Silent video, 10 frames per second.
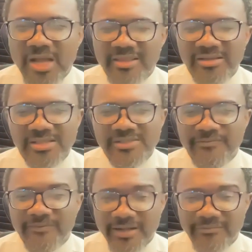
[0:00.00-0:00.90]
I think it's
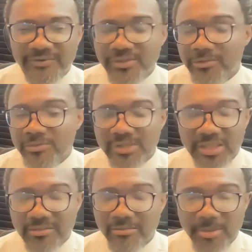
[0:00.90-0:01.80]
5 videos. I
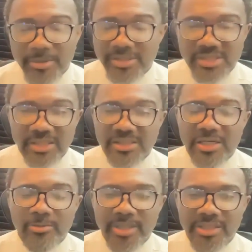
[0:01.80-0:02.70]
can't remember exactly
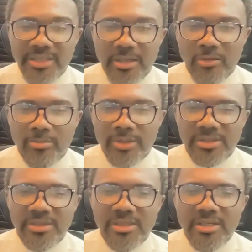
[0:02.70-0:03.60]
how many now,
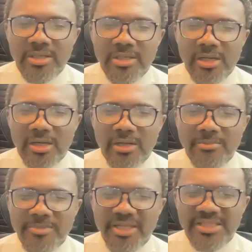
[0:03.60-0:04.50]
but
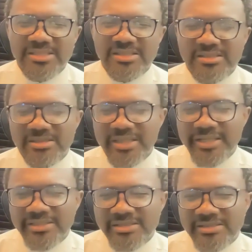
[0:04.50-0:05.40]

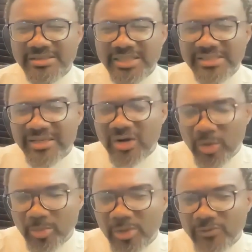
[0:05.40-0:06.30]
it's a
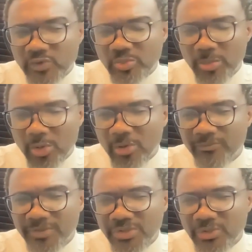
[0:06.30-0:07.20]
couple of
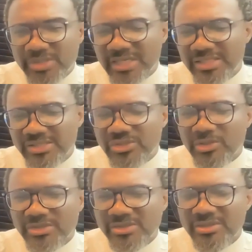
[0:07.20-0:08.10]
small videos that
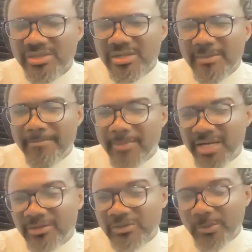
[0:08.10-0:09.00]
discuss
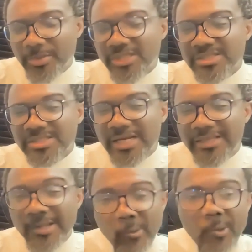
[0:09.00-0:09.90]
minor topics,
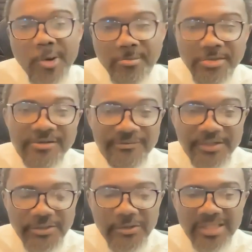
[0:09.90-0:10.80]
and then one big
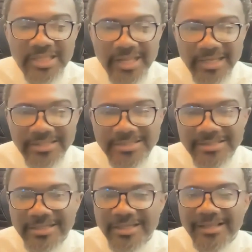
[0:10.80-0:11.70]
video at the end
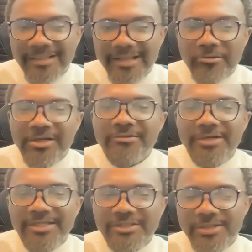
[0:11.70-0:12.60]
that really,
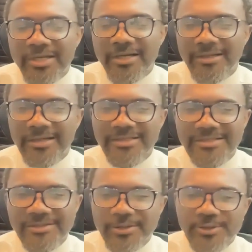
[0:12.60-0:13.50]
really
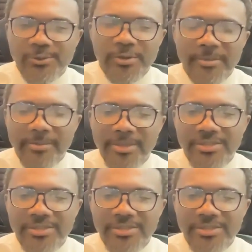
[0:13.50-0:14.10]
discusses one of my